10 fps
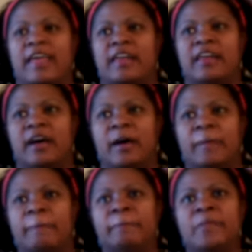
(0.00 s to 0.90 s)
And
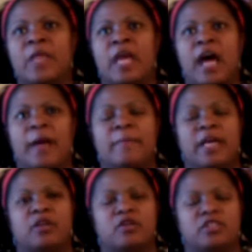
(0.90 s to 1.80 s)
I
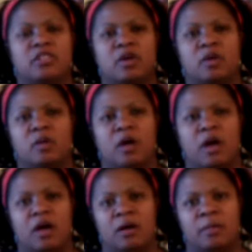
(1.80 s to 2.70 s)
might also,
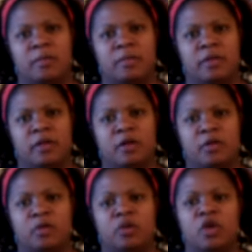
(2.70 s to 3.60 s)

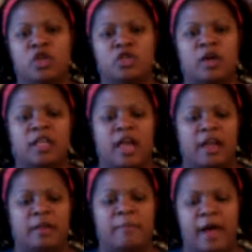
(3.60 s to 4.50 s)
talk a
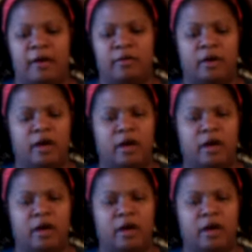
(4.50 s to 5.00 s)
lot about